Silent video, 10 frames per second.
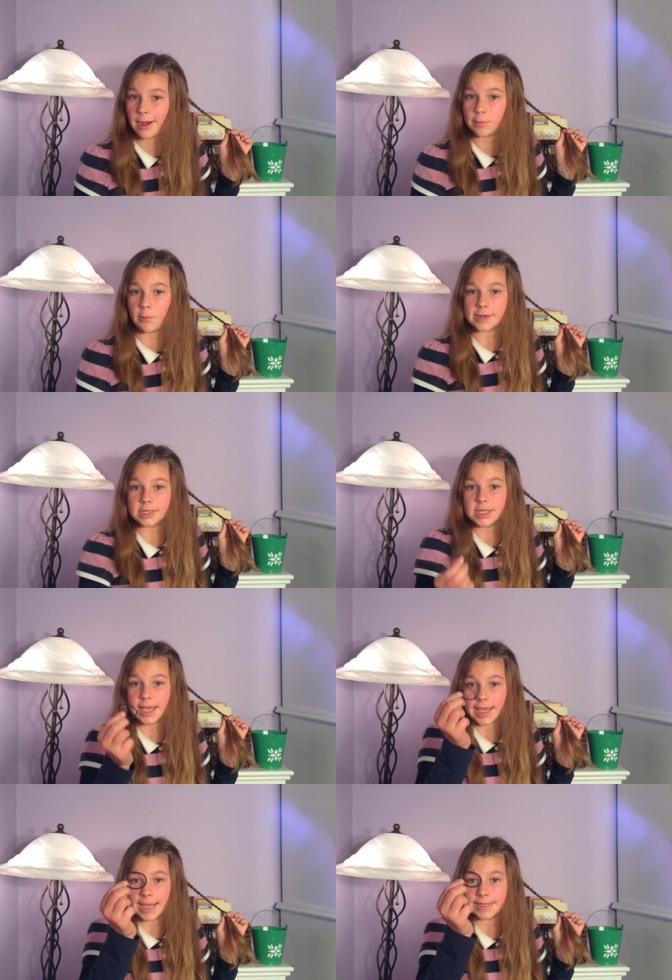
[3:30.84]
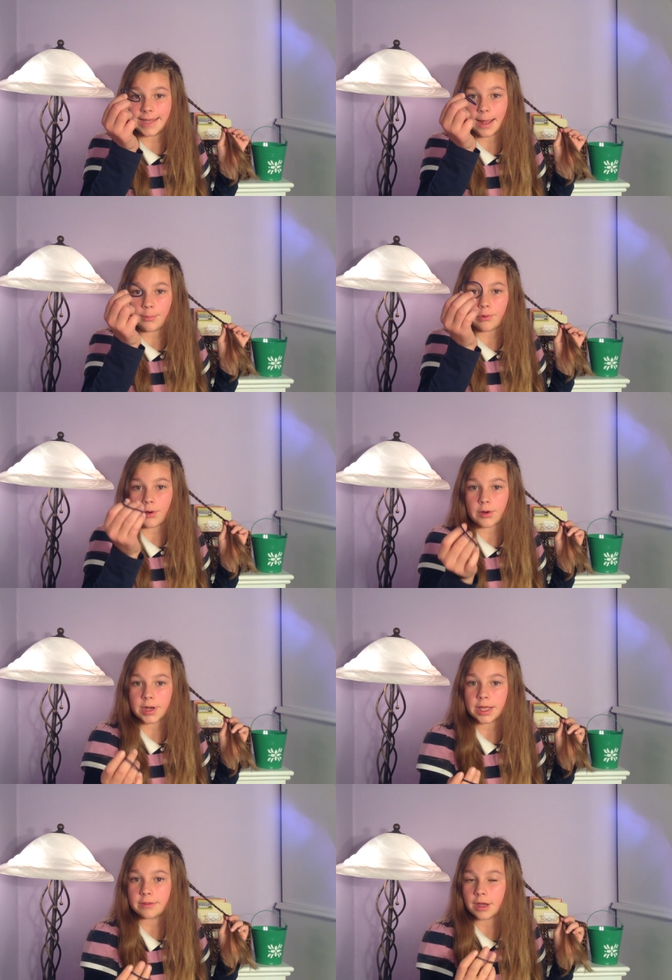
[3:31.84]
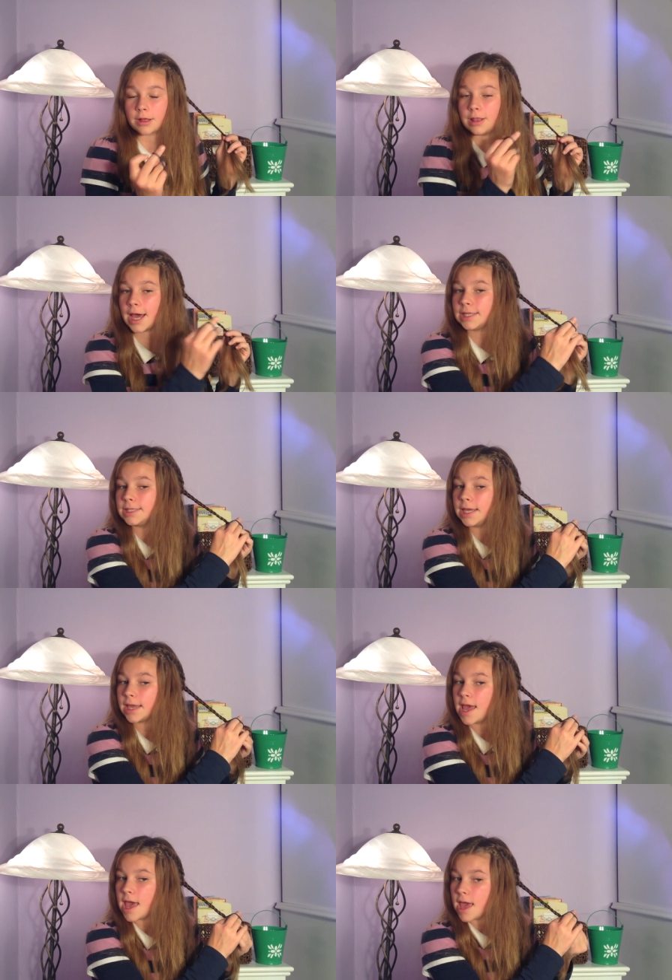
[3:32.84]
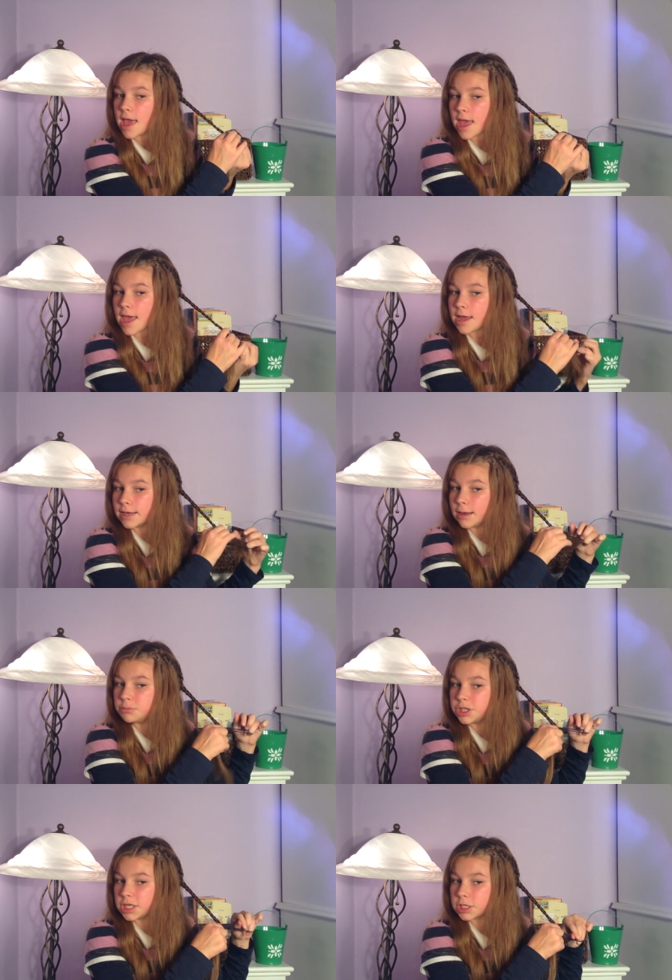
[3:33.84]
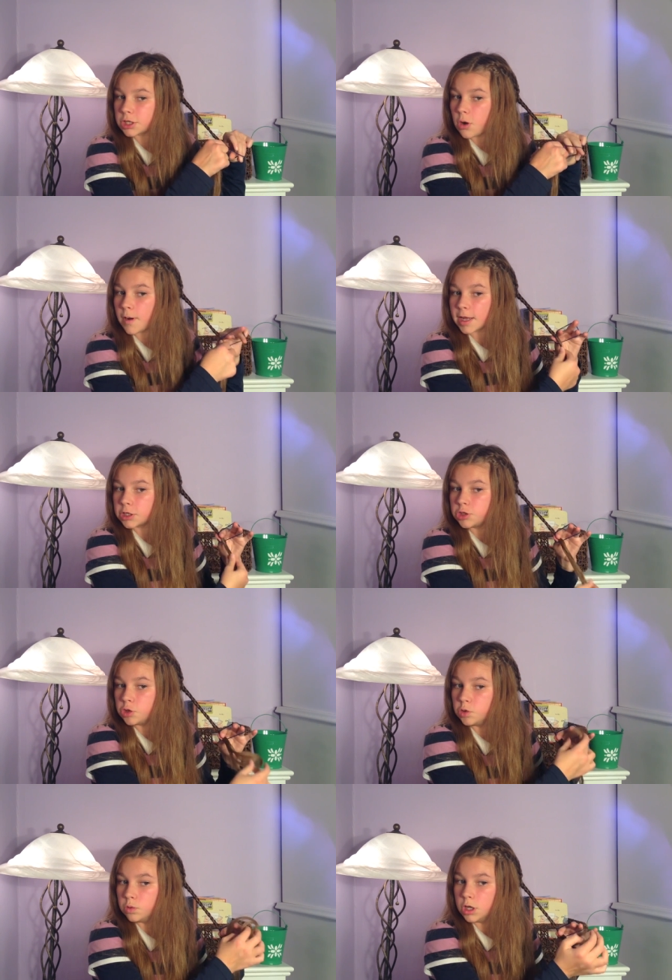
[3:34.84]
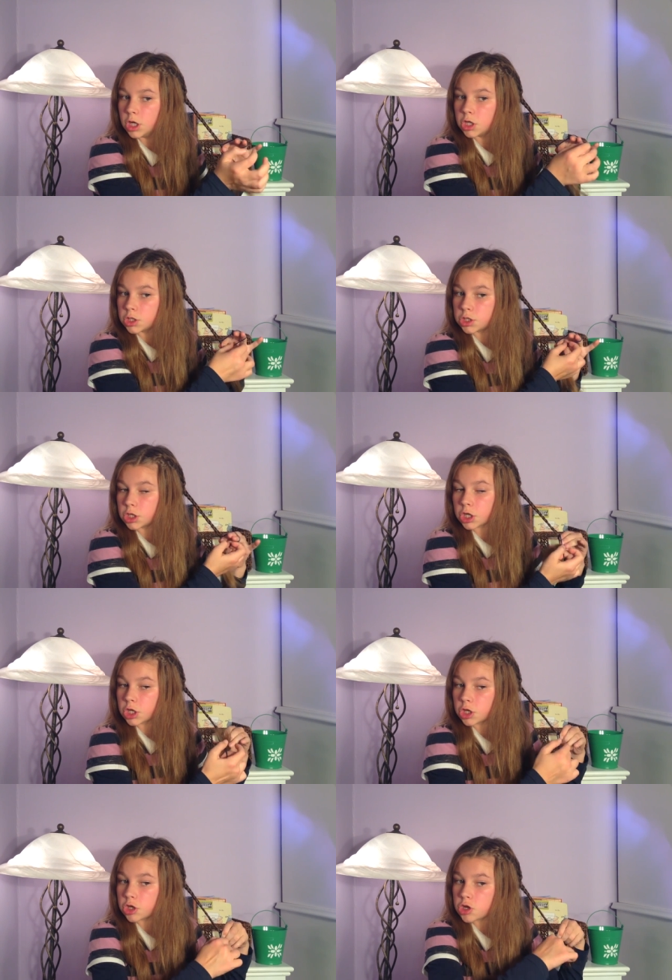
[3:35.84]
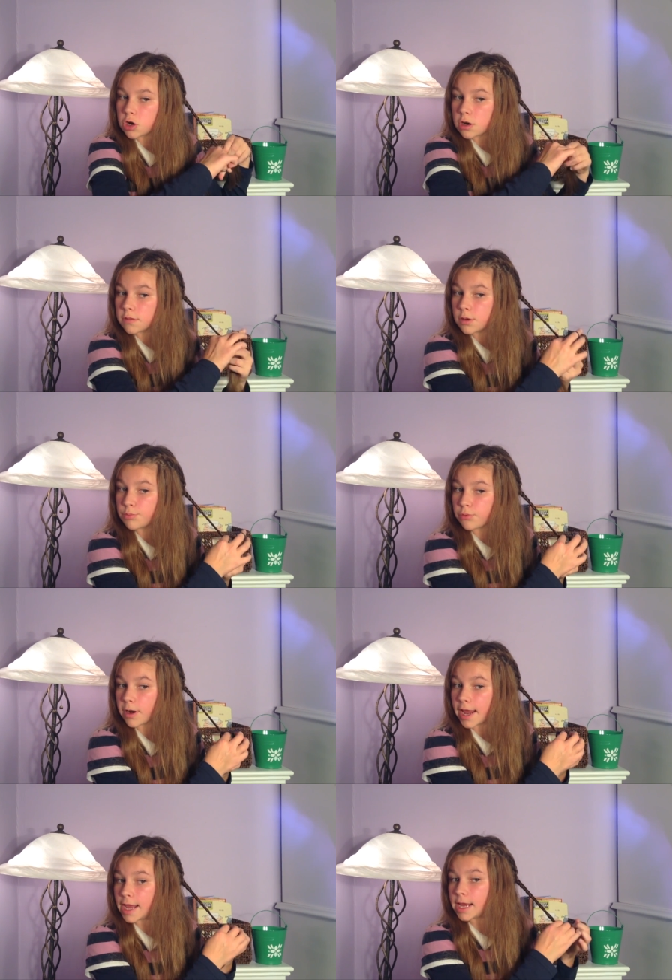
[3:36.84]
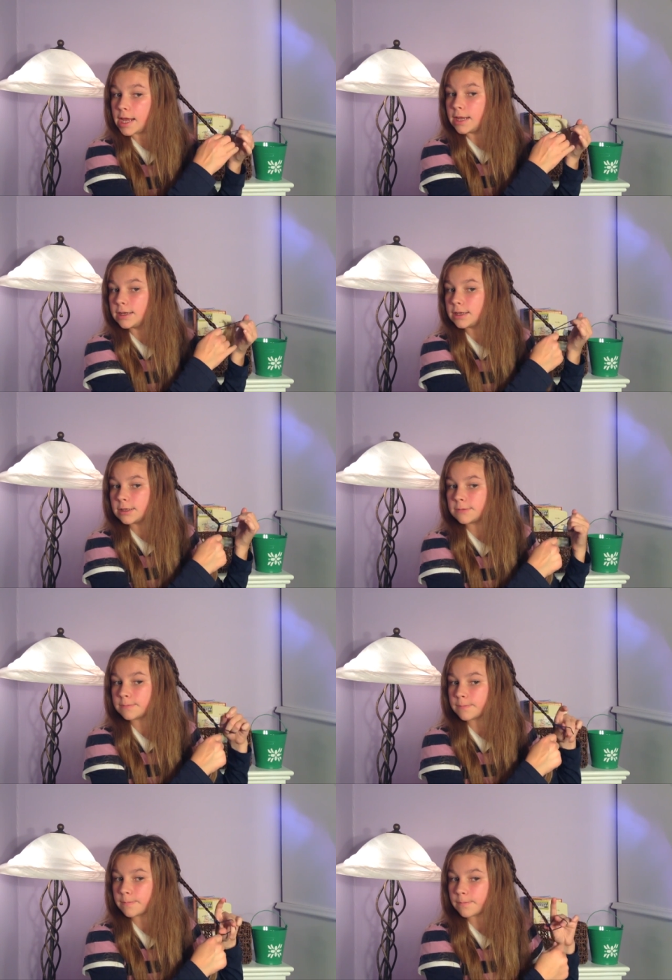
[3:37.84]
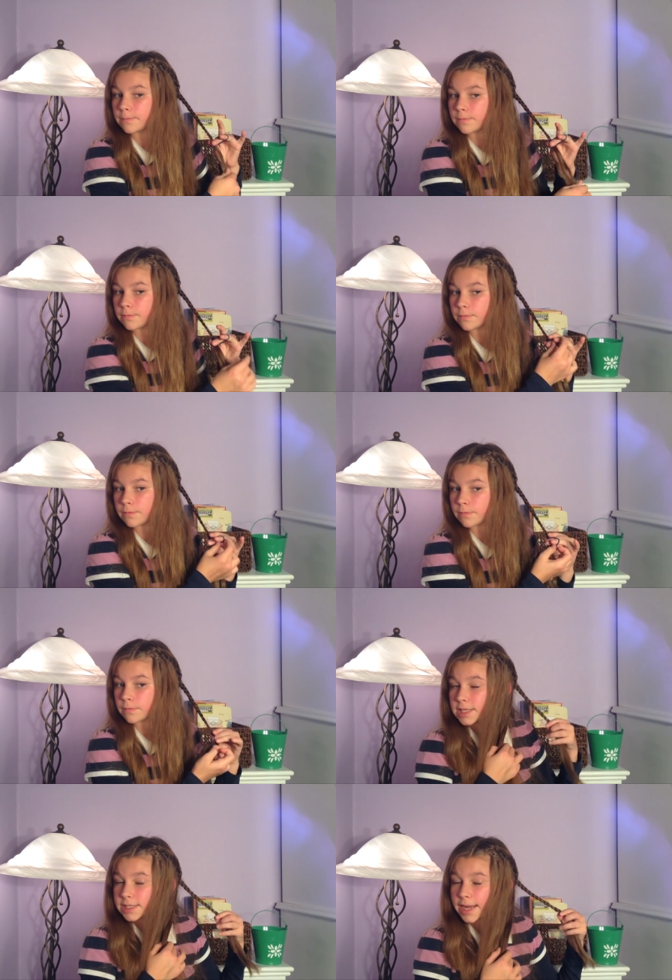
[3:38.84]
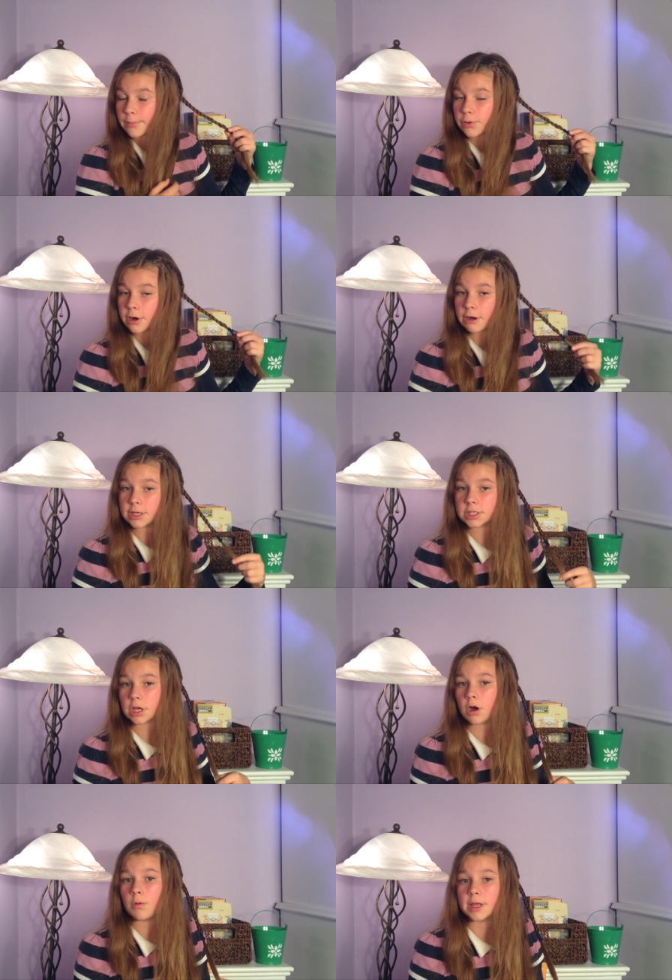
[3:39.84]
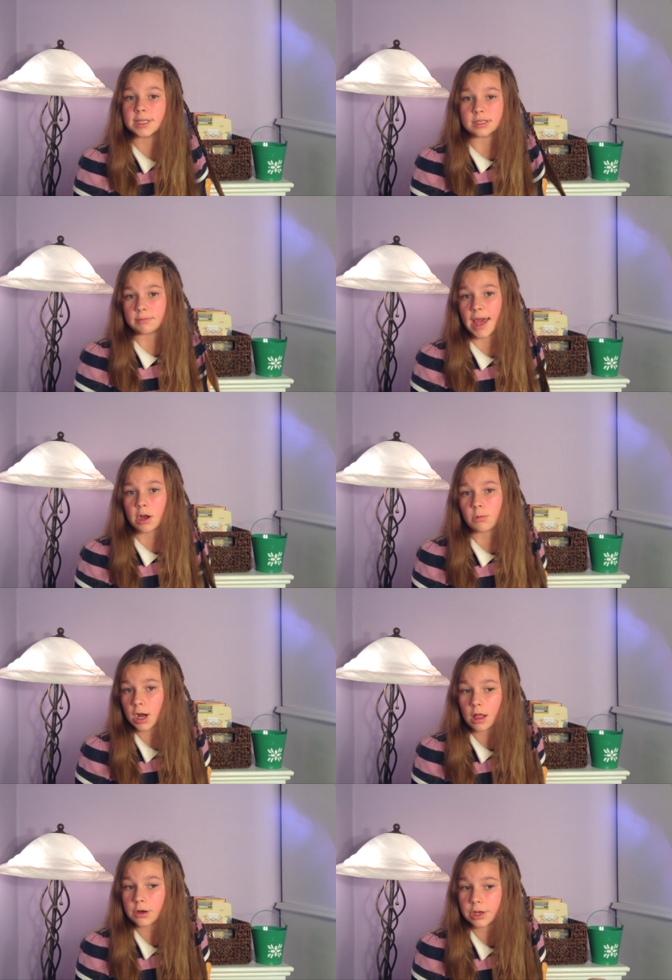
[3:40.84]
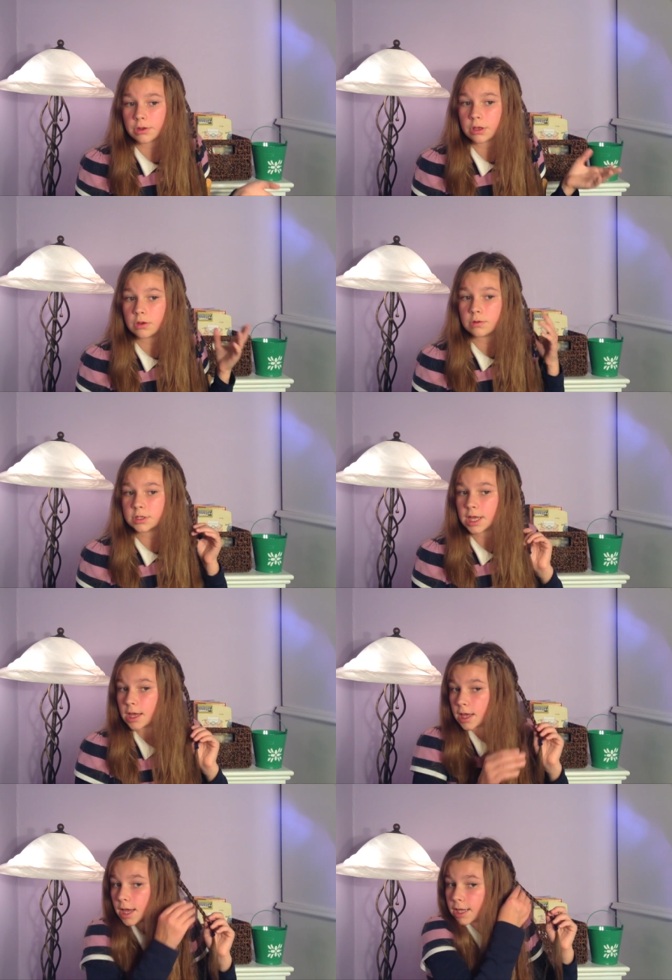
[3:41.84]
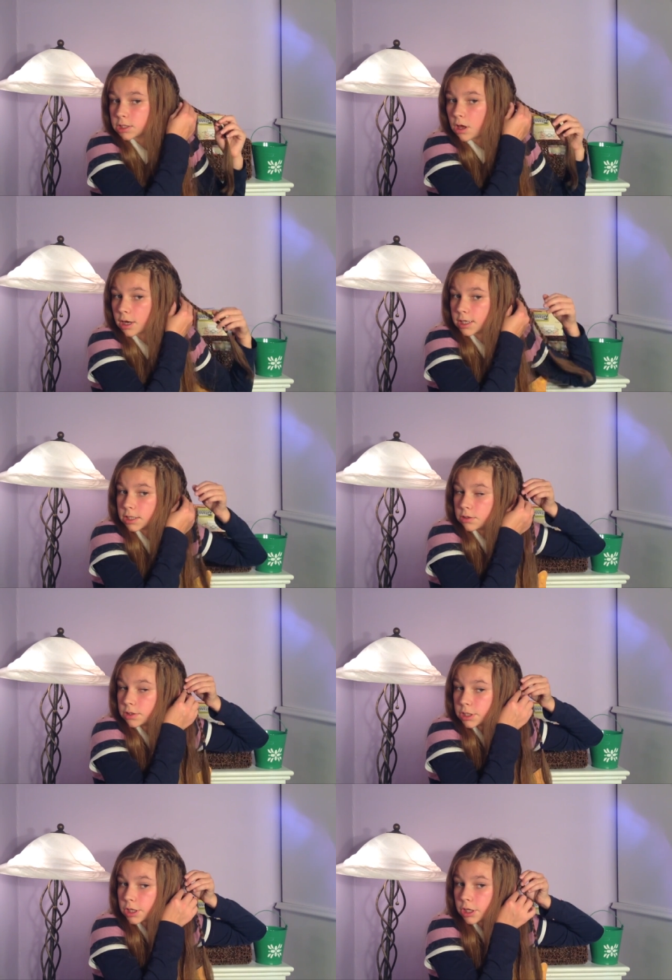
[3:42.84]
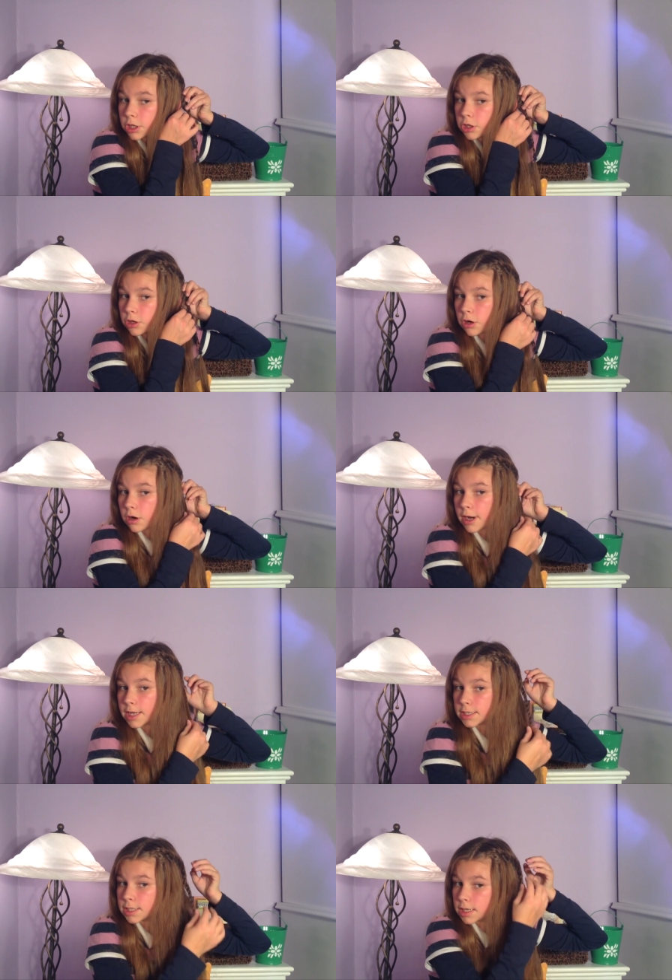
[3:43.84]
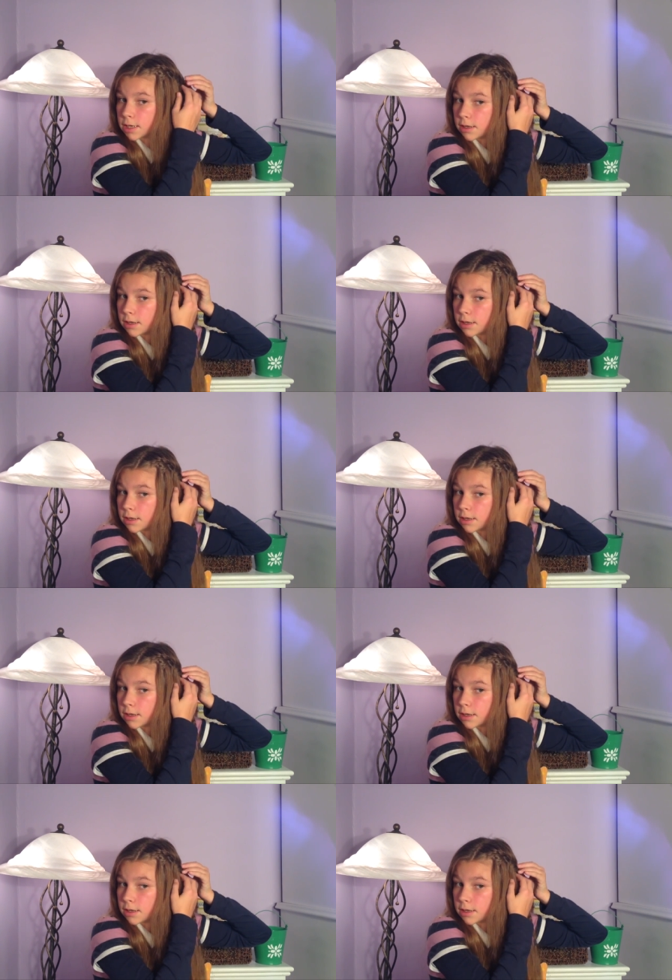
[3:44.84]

Alright, now I'm going to take a temporary thick elastic and I'm just going to secure the braid. Now this is temporary, so it doesn't matter what color you use, as long as you secure